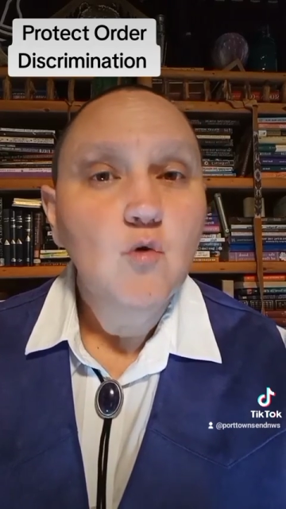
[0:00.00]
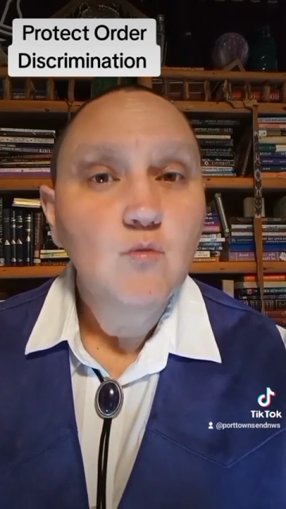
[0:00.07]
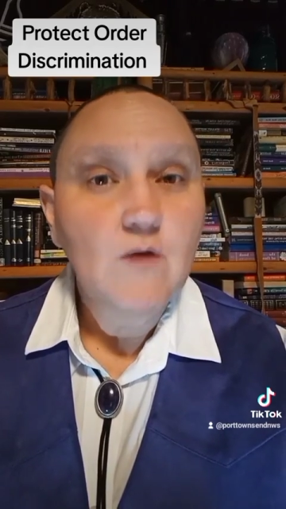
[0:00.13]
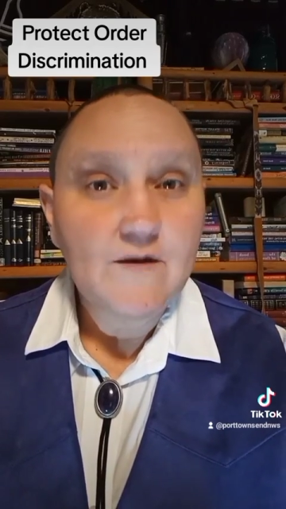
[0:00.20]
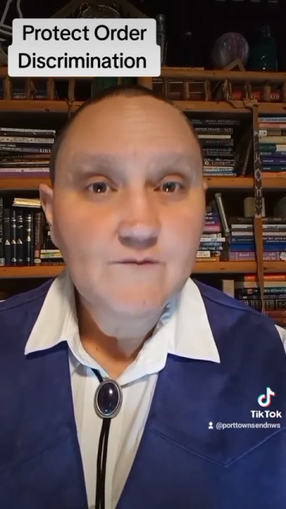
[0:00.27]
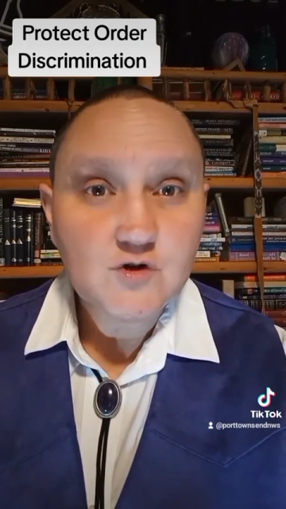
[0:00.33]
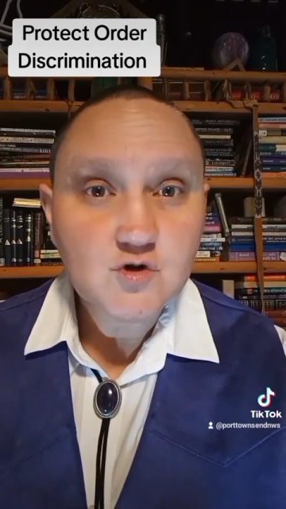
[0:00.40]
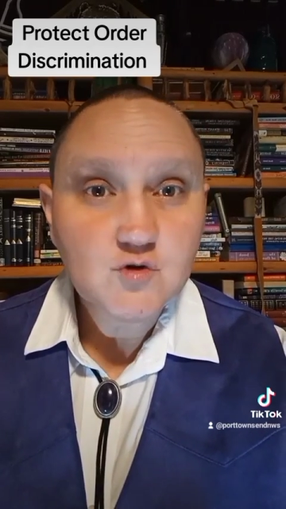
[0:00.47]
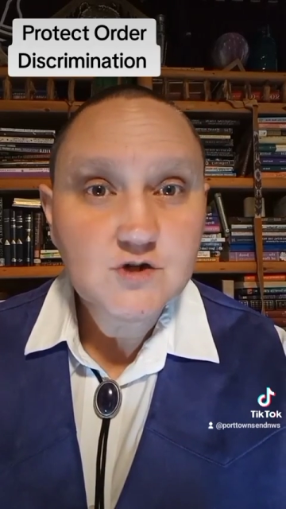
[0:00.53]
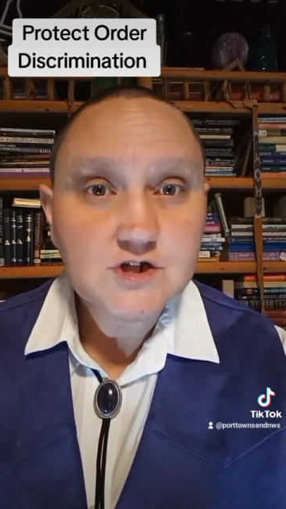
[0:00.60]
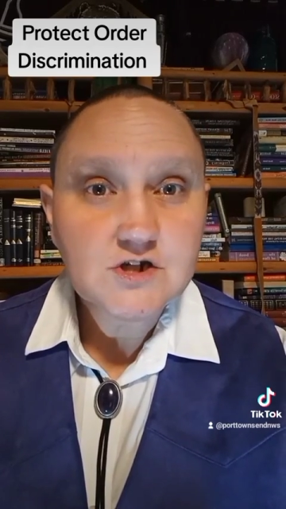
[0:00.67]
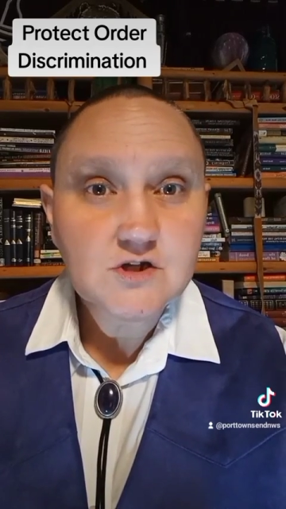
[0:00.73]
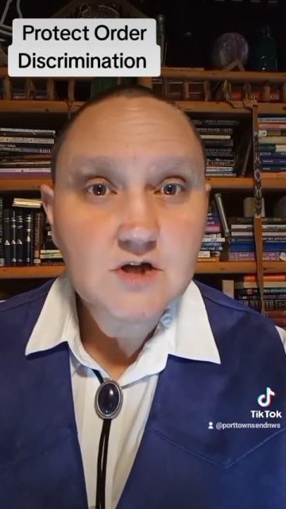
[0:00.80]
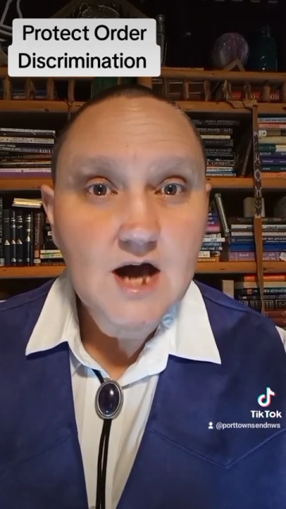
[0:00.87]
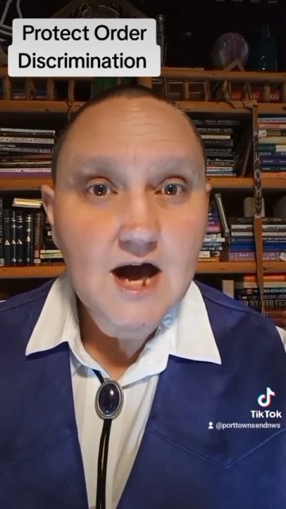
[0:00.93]

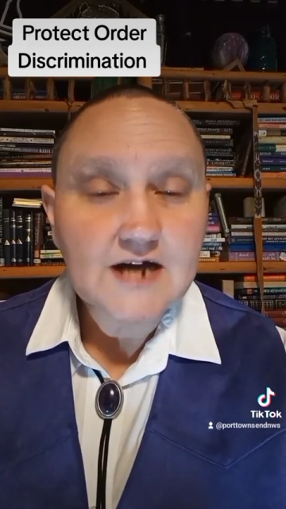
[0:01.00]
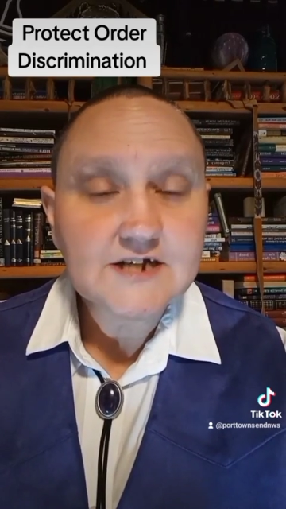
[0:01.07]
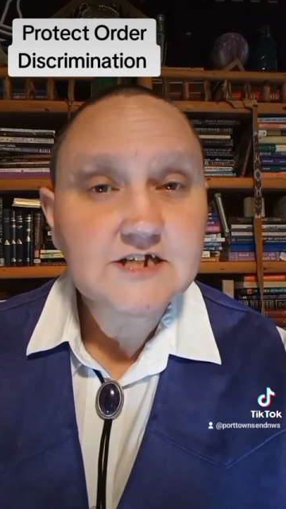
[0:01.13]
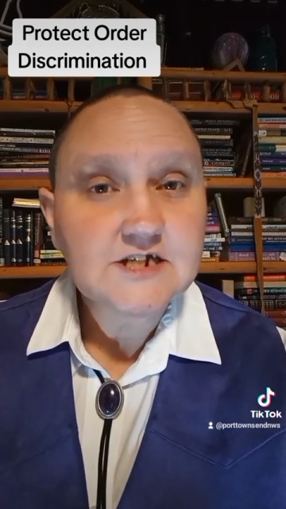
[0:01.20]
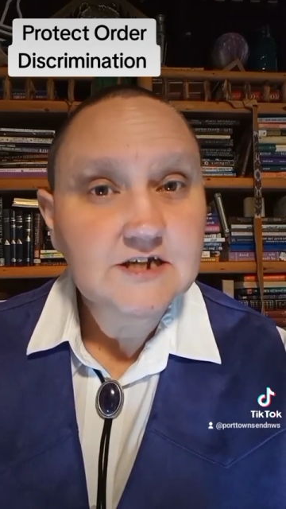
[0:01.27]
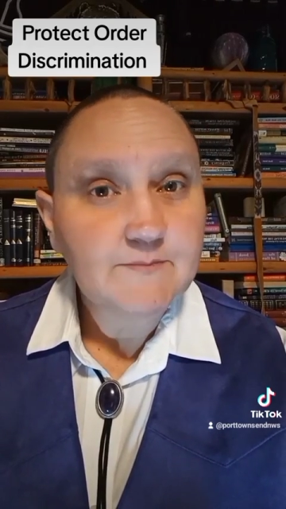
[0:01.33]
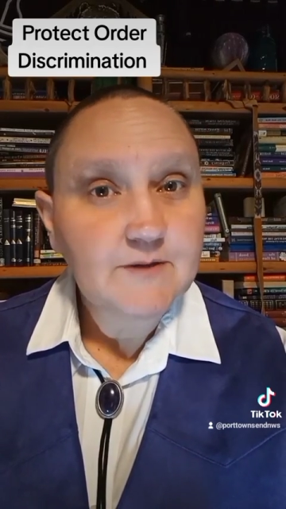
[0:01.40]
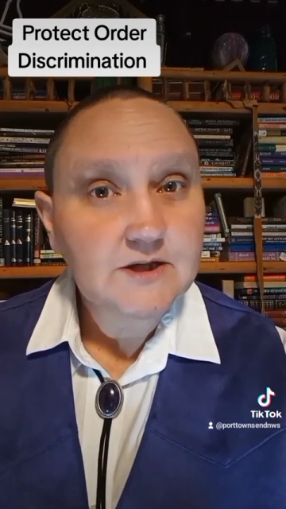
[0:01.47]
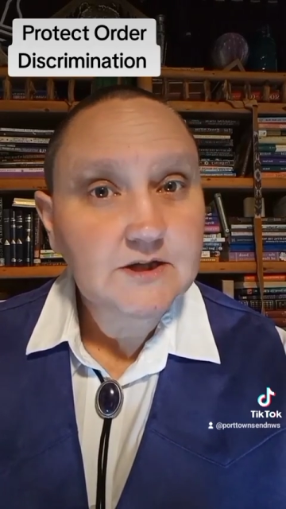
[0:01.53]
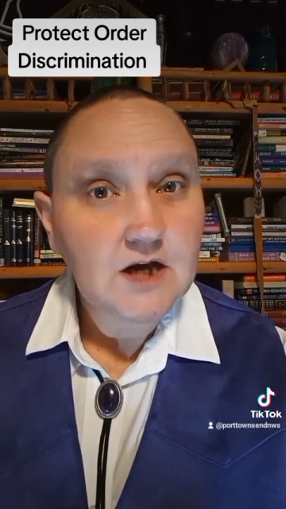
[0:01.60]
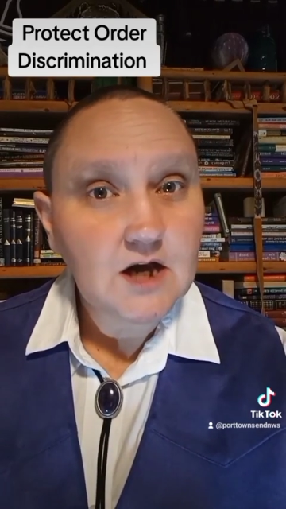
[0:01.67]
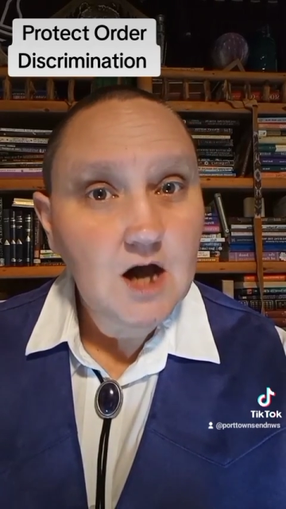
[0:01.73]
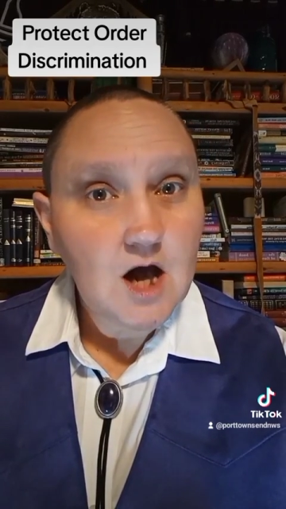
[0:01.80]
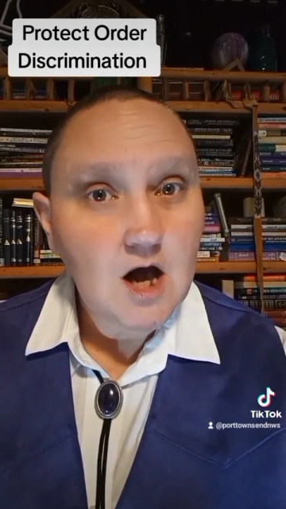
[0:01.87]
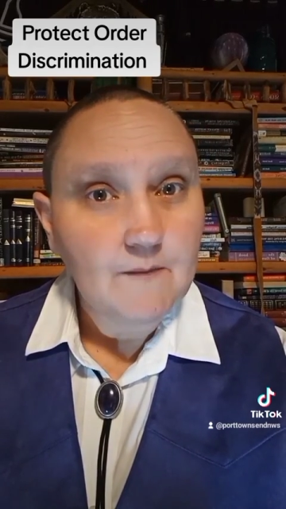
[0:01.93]

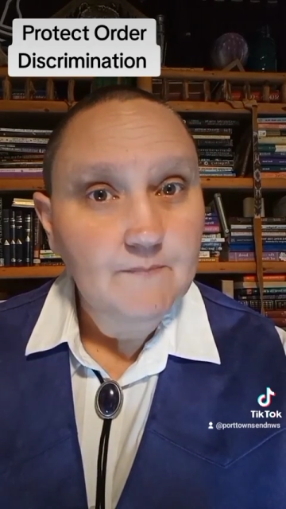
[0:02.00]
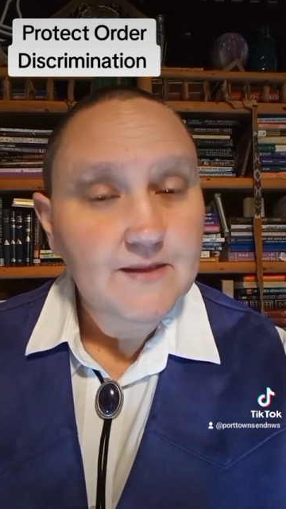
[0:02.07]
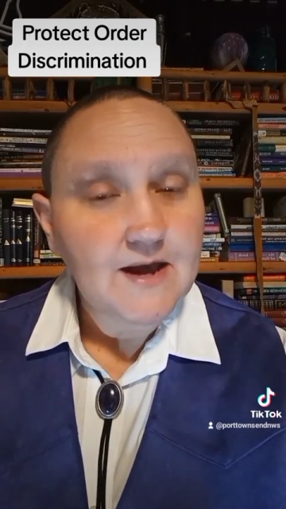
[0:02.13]
ReverendCrystalCox@gmail.com.